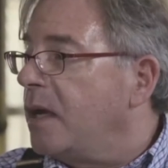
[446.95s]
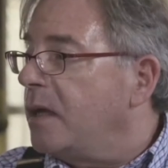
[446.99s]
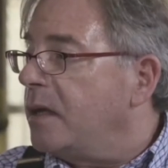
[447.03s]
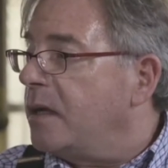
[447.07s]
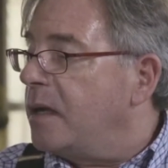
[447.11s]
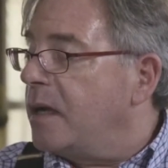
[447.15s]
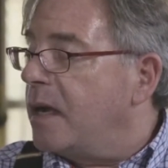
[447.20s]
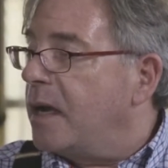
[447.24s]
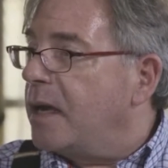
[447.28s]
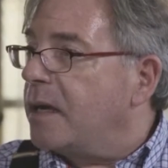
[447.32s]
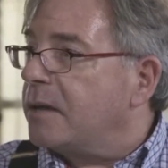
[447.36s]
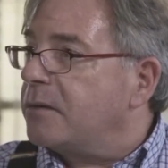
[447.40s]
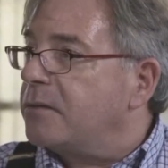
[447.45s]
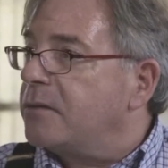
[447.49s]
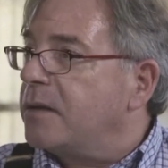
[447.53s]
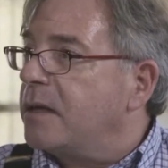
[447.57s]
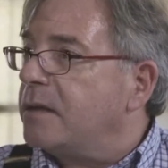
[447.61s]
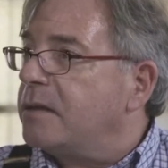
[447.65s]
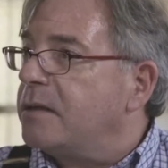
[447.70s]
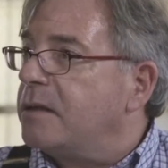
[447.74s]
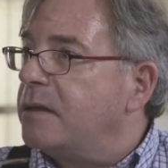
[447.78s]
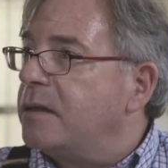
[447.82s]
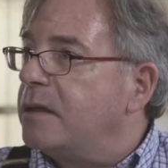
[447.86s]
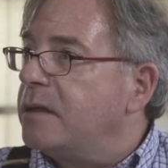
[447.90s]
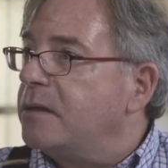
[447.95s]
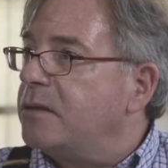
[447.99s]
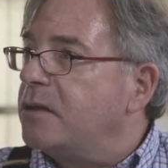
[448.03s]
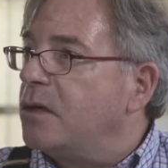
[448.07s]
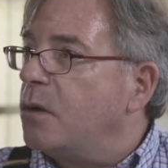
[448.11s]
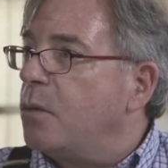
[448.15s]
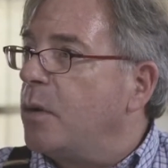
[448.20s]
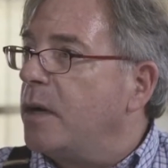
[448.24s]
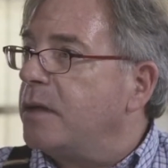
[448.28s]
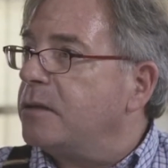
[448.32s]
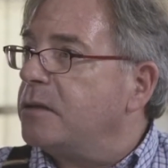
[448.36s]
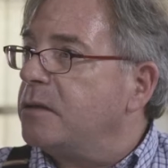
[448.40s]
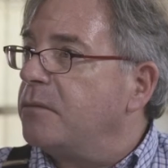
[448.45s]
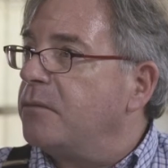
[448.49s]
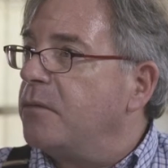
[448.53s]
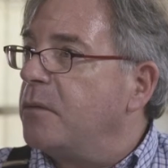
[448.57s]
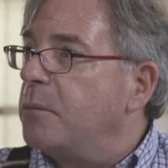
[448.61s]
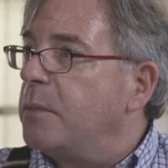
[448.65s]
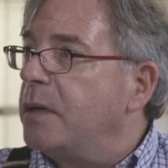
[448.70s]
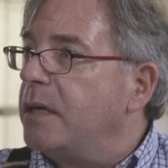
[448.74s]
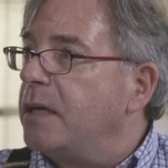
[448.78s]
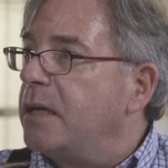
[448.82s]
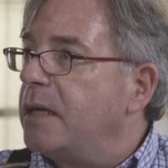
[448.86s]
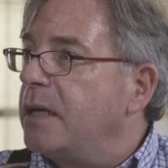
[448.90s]
Yes, that's an easy question for
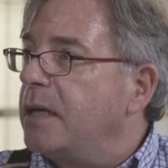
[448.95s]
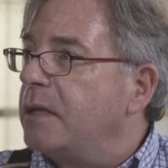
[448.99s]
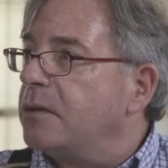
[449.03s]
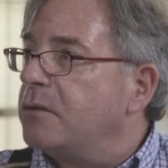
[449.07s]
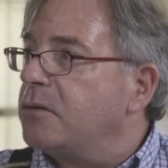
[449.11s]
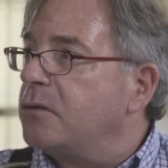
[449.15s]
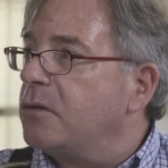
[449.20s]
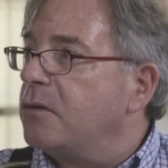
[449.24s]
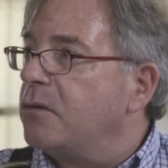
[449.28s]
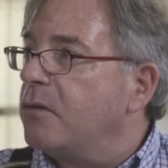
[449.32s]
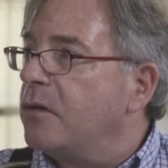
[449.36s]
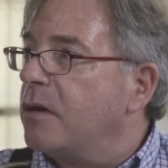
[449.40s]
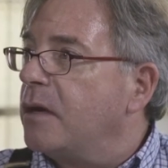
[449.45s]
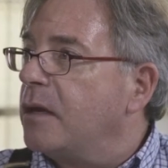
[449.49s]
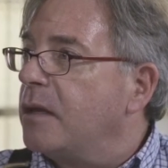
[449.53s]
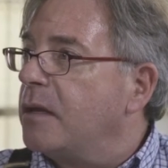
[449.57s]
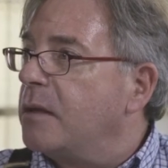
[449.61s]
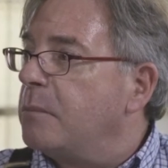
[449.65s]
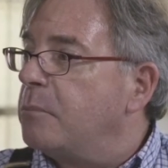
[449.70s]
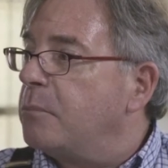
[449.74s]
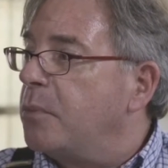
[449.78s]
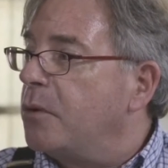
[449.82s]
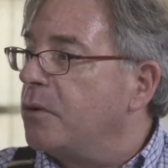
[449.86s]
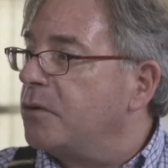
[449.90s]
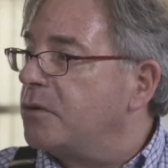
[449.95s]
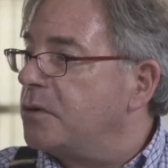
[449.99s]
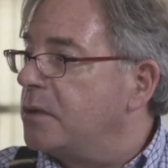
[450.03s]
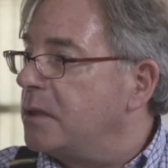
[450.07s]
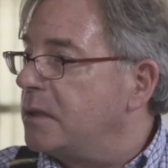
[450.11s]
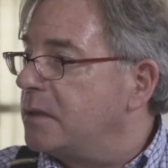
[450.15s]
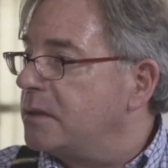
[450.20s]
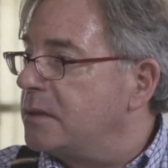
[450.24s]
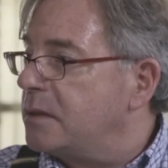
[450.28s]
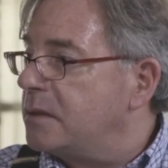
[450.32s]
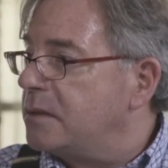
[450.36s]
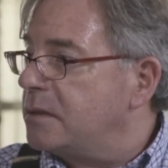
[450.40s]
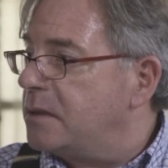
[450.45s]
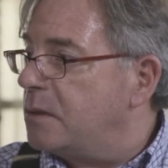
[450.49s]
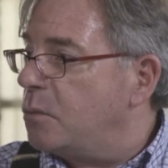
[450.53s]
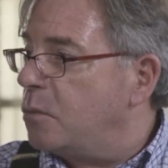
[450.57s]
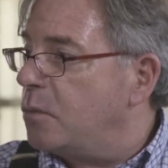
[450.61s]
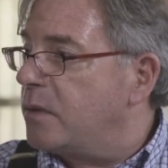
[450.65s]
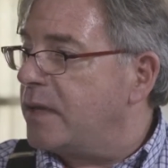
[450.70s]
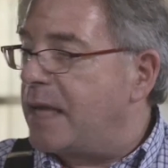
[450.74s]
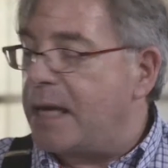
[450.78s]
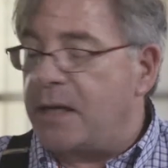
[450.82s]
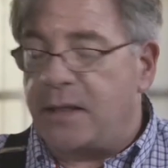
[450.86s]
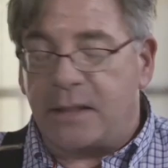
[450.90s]
me to answer. The personal
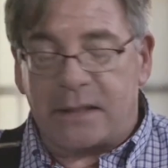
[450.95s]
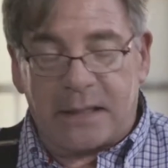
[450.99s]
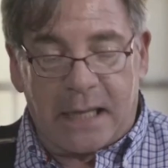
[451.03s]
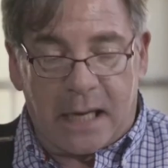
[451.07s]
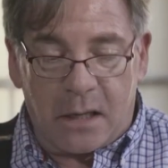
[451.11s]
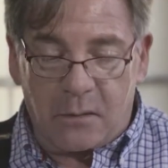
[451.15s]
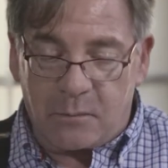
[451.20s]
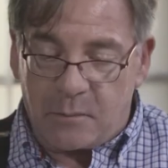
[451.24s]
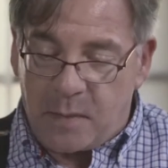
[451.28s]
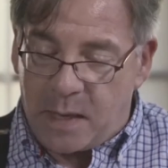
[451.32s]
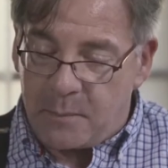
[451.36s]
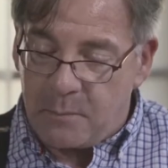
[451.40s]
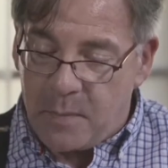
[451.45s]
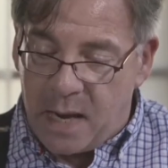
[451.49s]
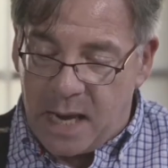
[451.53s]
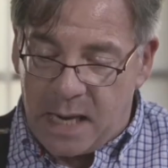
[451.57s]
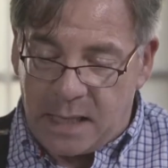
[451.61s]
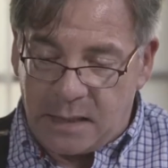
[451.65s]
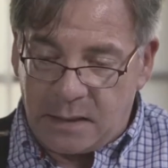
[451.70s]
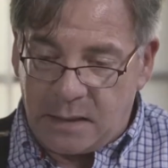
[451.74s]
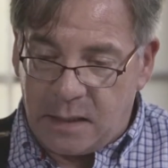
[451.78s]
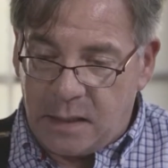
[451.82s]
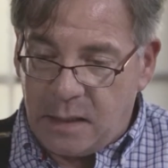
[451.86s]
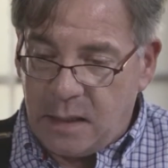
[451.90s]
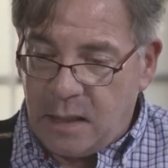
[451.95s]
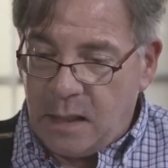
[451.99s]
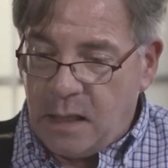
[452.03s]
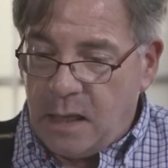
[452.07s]
assistant, without a doubt, in my mind.